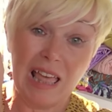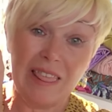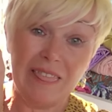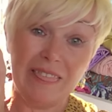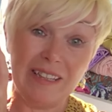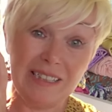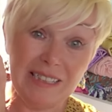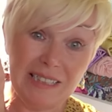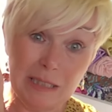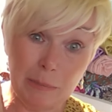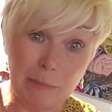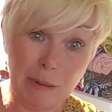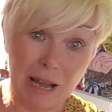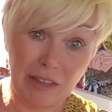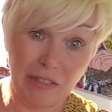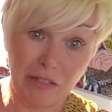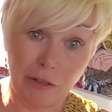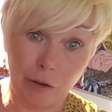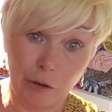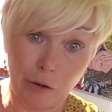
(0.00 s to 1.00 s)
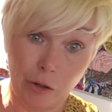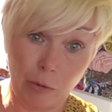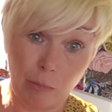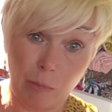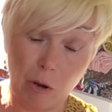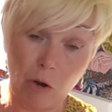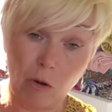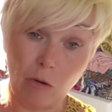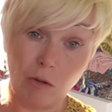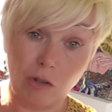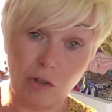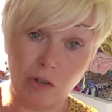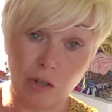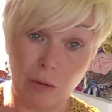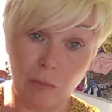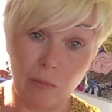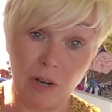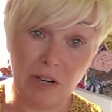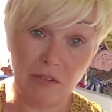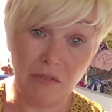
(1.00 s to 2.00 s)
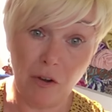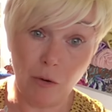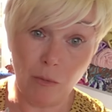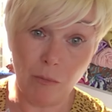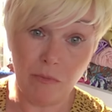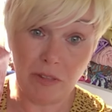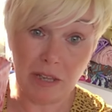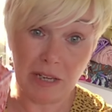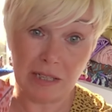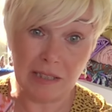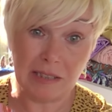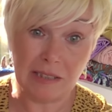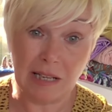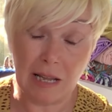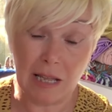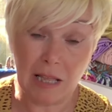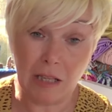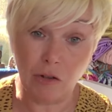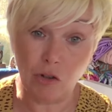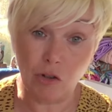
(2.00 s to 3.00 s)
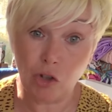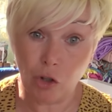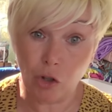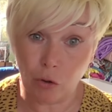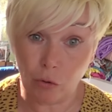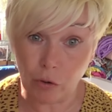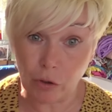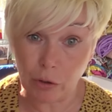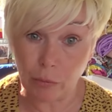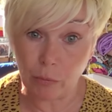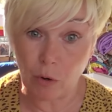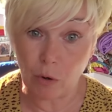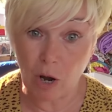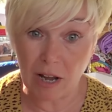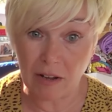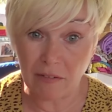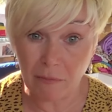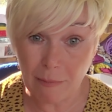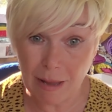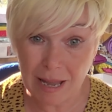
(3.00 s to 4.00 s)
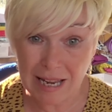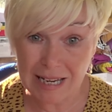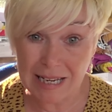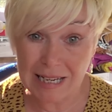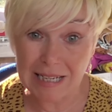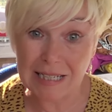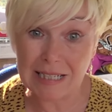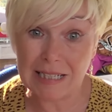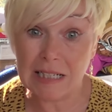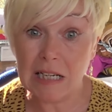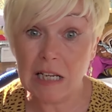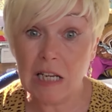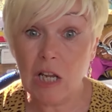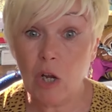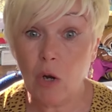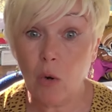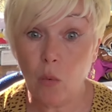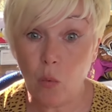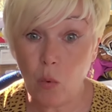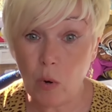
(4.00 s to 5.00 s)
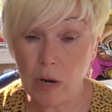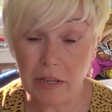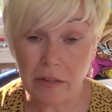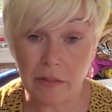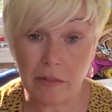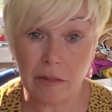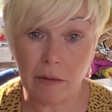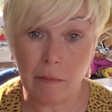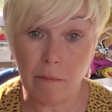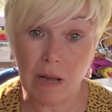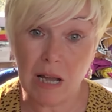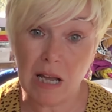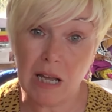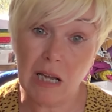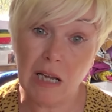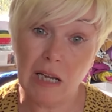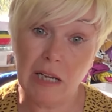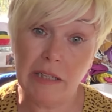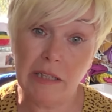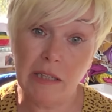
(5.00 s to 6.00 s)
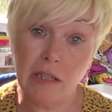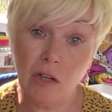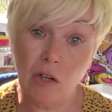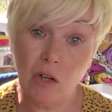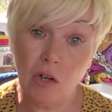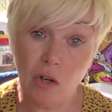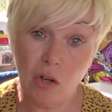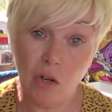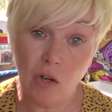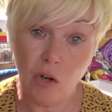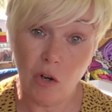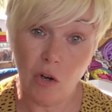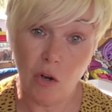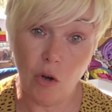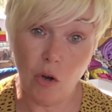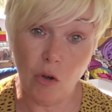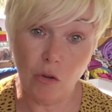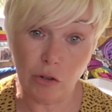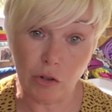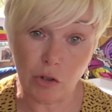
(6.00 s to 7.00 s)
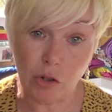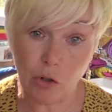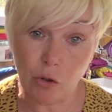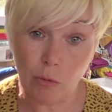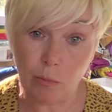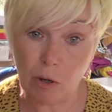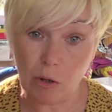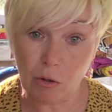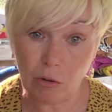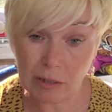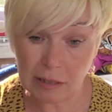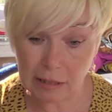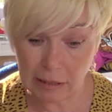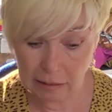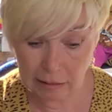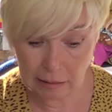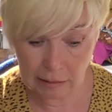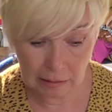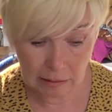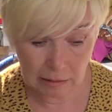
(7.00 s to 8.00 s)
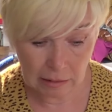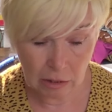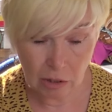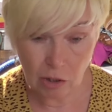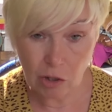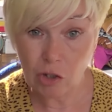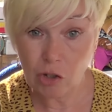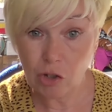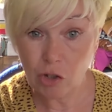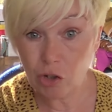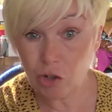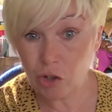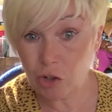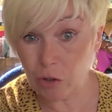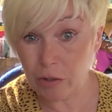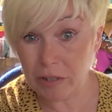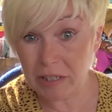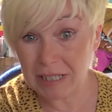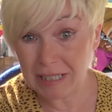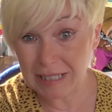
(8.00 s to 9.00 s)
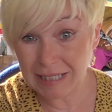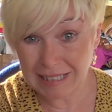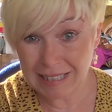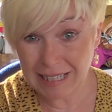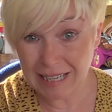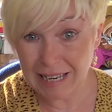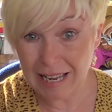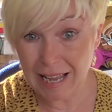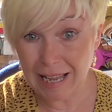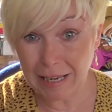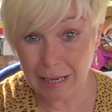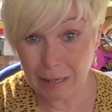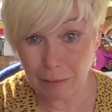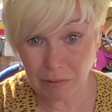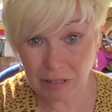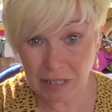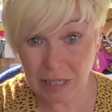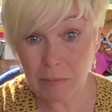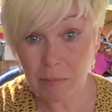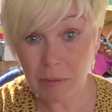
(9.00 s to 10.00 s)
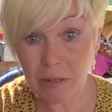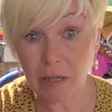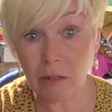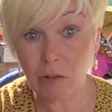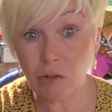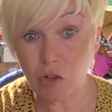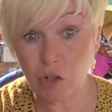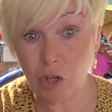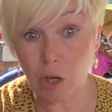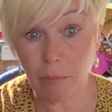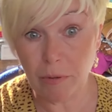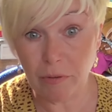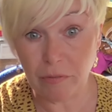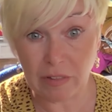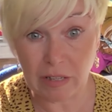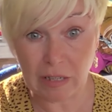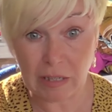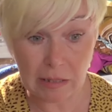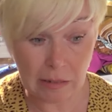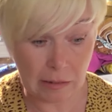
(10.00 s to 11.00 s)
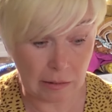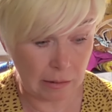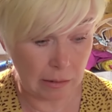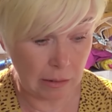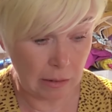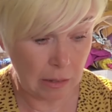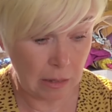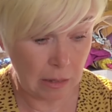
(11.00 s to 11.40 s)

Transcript: This is my third box. When I've opened this, I'll show you what I've made with my other two boxes. Just so you can see, I am keeping on top of these.